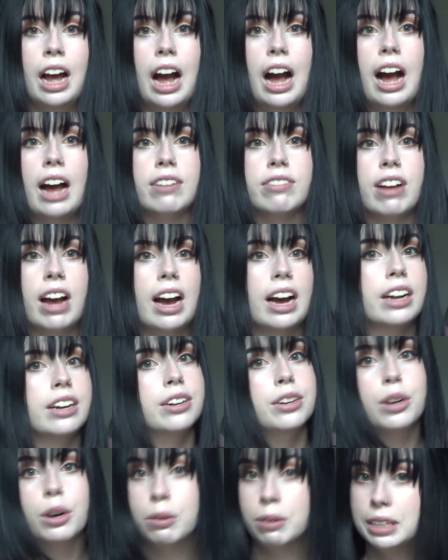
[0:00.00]
I've had
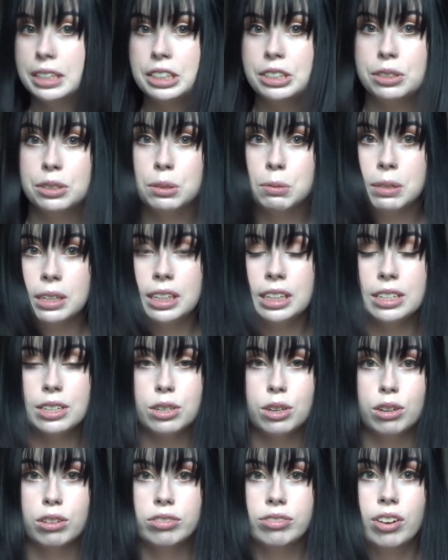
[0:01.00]
no issues with it
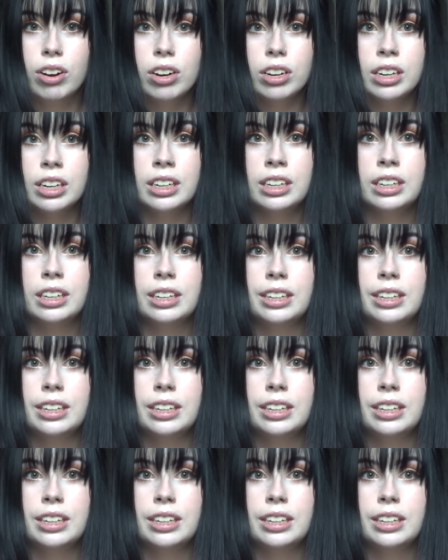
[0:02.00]
so far,